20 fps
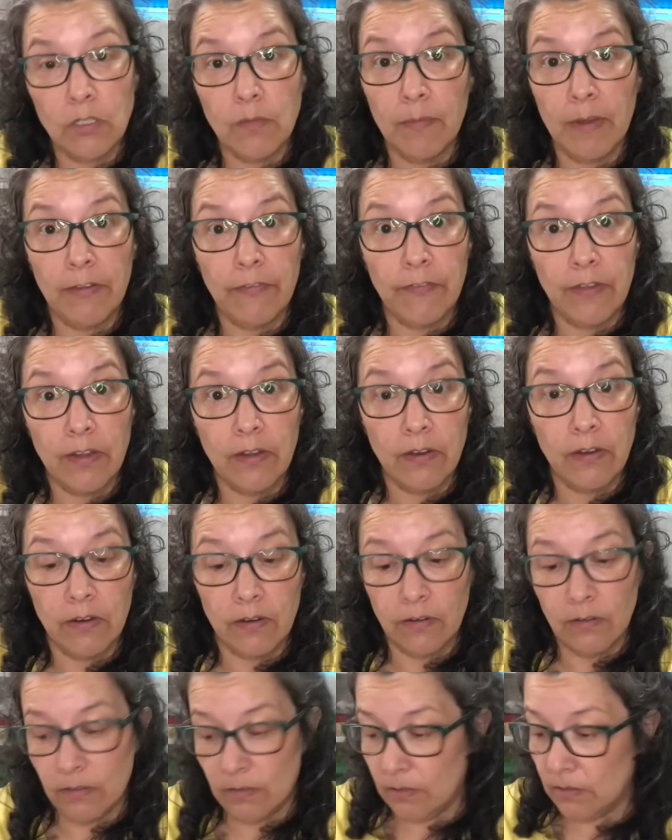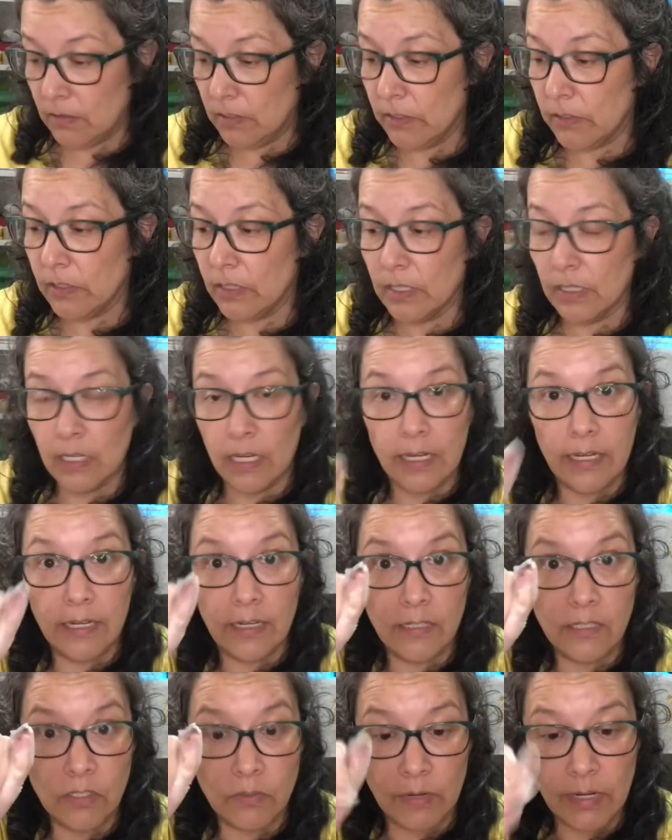my finger. Literally, like
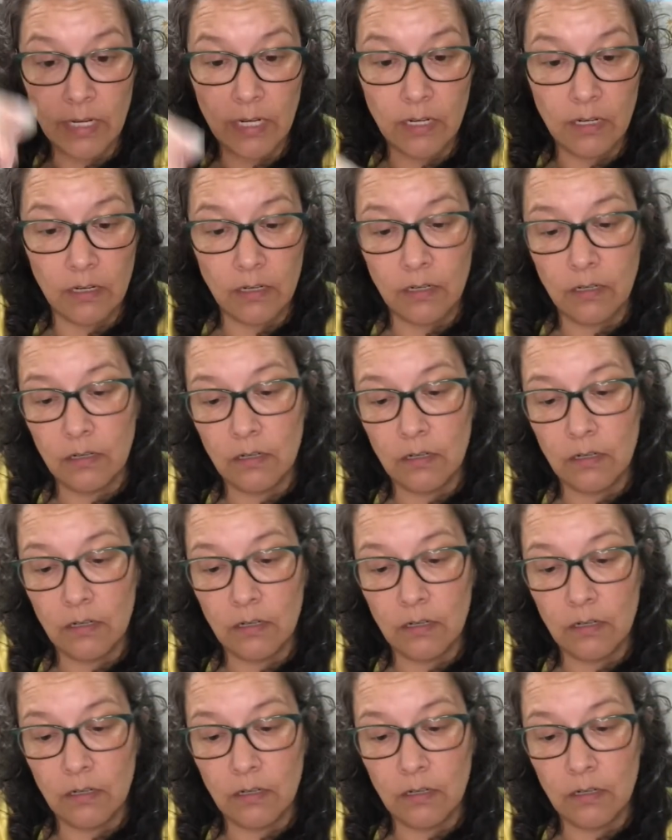it's right here.